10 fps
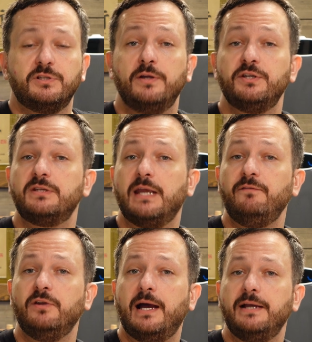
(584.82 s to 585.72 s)
So I just
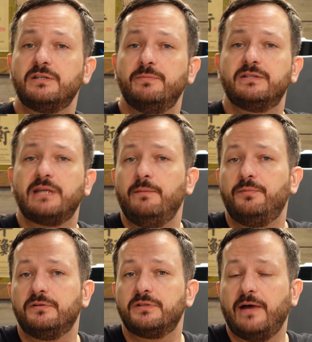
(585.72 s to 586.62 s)
gave you guys some
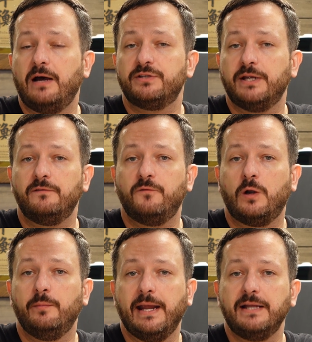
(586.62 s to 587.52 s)
examples of how
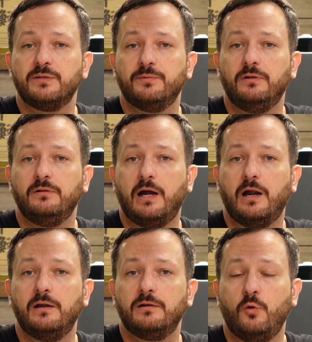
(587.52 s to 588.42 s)
Terraform and Ansible
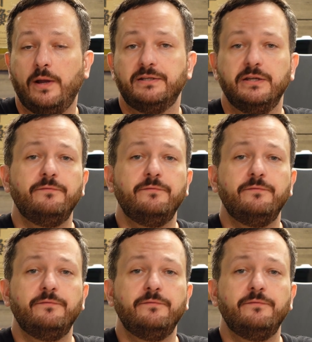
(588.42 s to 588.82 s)
are quite